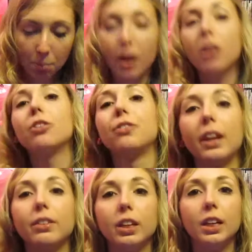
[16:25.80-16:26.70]
my other
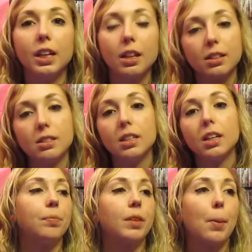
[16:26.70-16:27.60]
favorite is
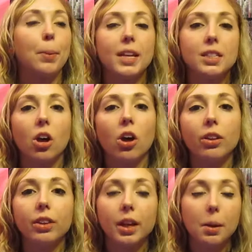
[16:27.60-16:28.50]
a place
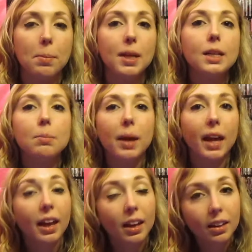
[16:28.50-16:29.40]
called The Committed
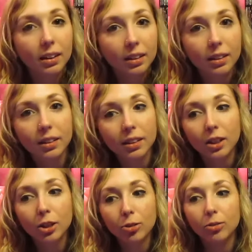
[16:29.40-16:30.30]
Pig,
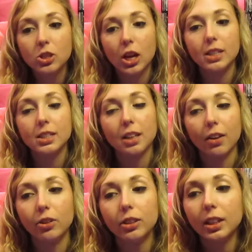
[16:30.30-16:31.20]
which I
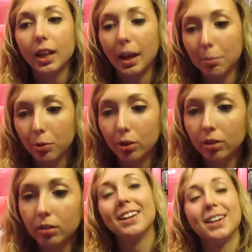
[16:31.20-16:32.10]
discovered in
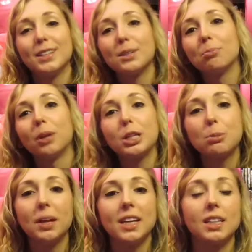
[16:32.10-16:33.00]
April. It's a
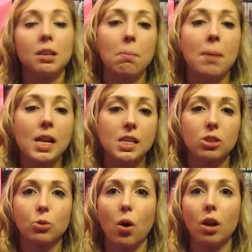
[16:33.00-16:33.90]
brunch place in
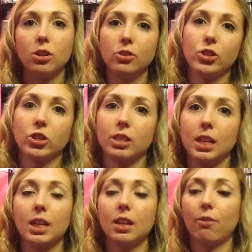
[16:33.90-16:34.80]
Manasquan, New
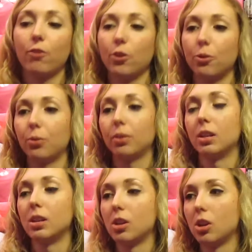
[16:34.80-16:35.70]
Jersey, if you
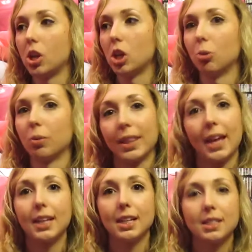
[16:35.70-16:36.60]
know where
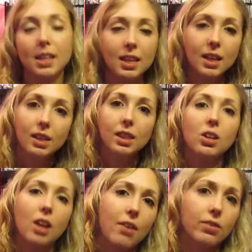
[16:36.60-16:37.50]
that is. I think
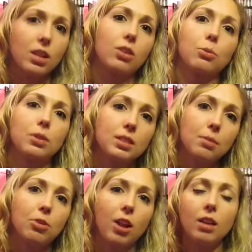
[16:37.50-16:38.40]
they have another one
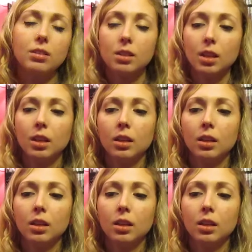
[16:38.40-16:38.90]
somewhere else,